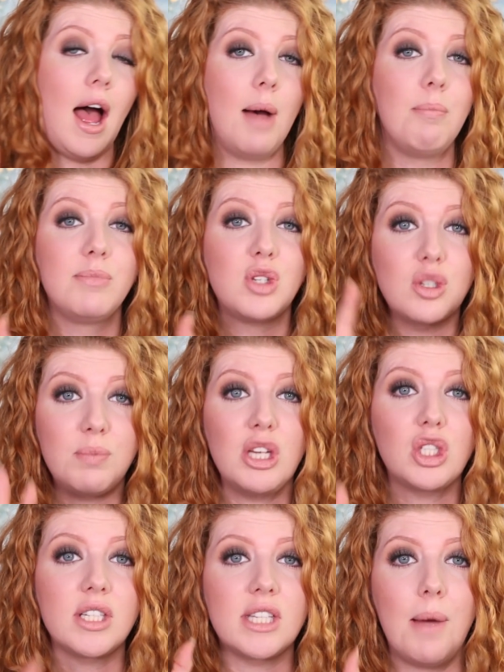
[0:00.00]
I'm
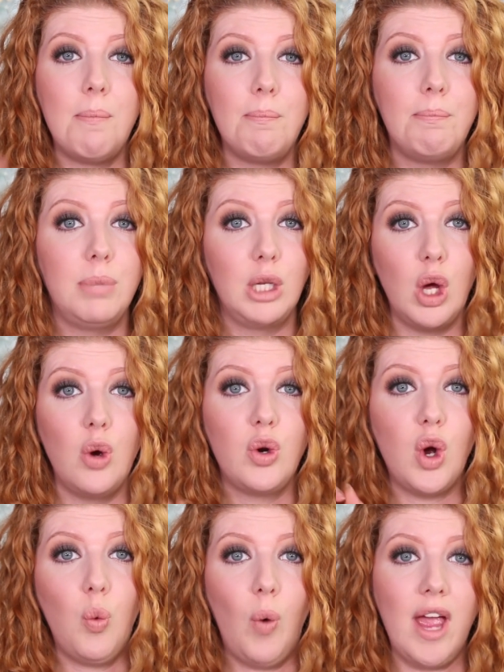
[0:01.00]
speechless. I'm
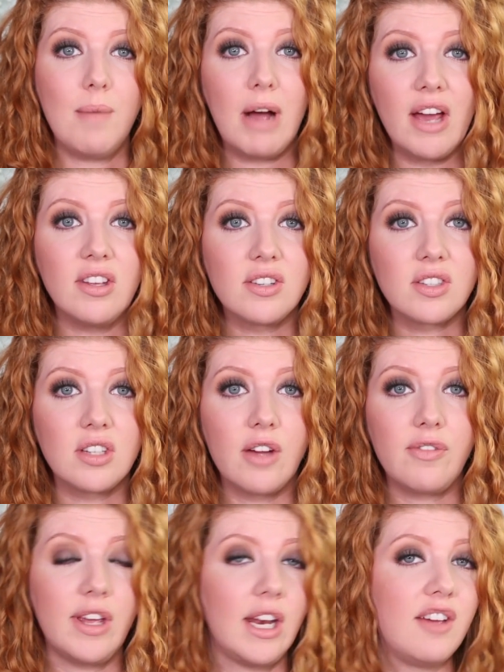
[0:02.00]
blown away by this
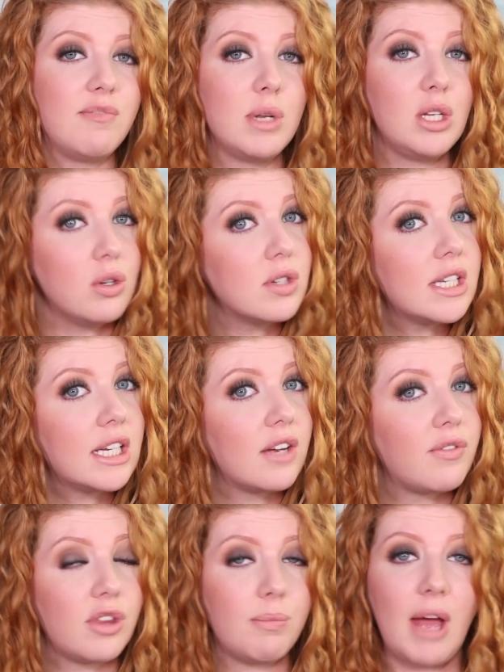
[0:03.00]
stuff, and I've been using
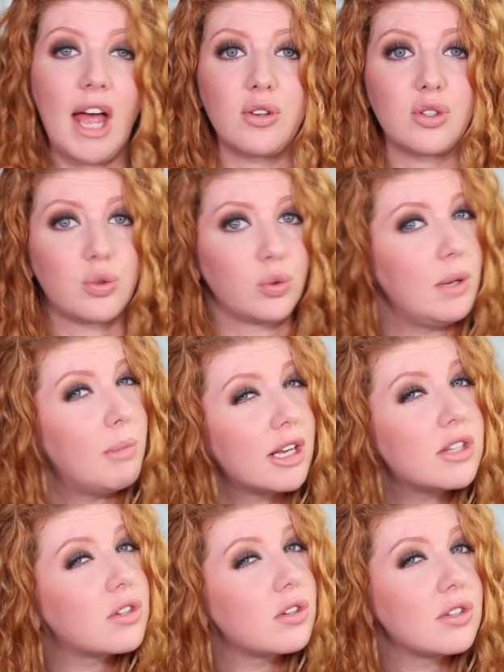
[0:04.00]
it for the past 3
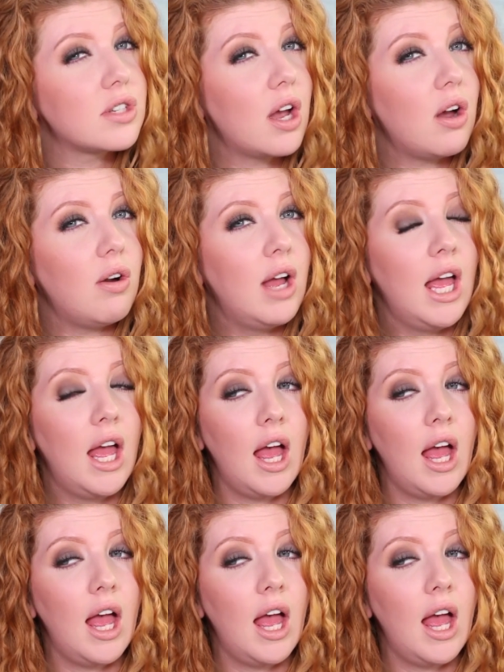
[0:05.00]
months or so.